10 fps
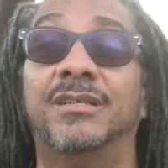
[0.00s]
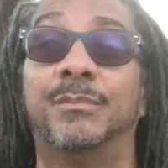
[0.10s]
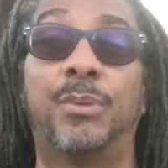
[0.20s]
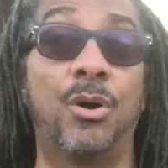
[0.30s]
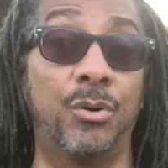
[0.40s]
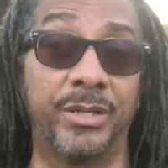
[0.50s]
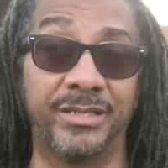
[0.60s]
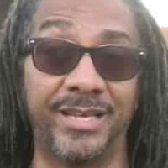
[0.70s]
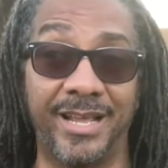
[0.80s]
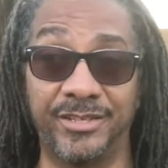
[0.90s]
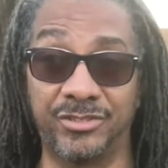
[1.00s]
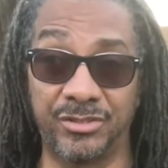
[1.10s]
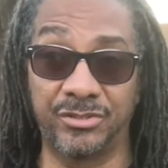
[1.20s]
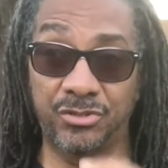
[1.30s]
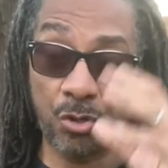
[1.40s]
poet,
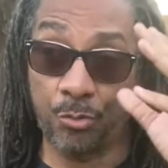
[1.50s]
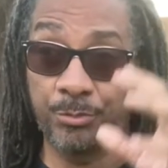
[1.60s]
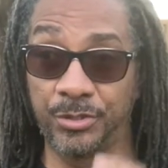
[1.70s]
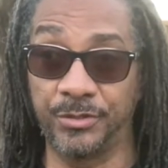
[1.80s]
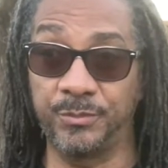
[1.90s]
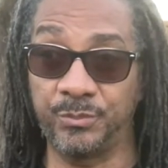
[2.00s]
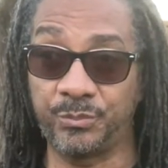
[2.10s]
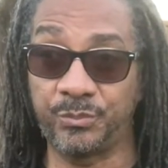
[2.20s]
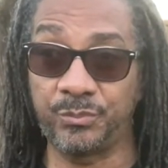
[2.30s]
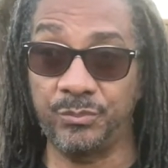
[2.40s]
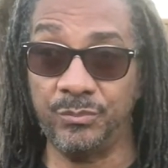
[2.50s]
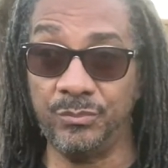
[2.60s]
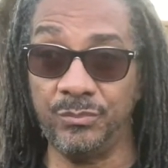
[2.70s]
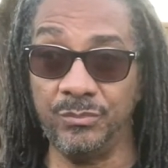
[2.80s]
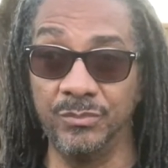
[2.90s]
dancer, sculptor,
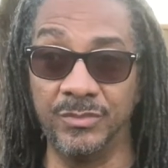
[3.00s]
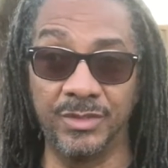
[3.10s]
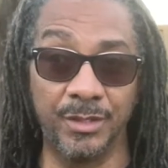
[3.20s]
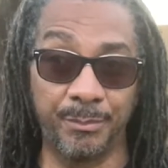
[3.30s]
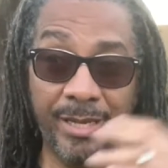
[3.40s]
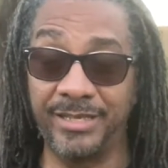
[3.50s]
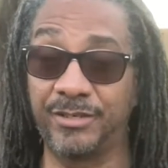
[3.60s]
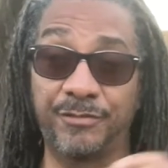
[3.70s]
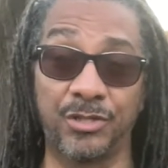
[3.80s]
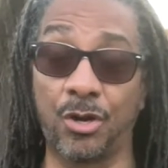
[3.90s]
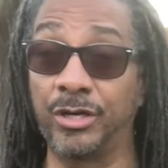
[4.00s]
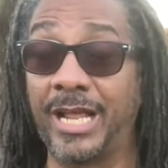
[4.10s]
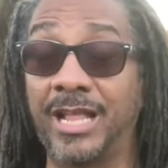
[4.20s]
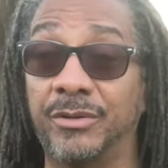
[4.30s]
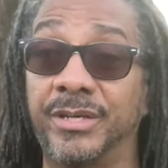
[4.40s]
a painter for the art
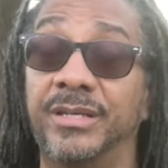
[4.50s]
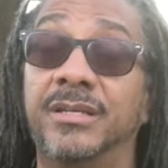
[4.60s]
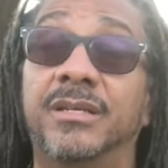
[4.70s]
gallery.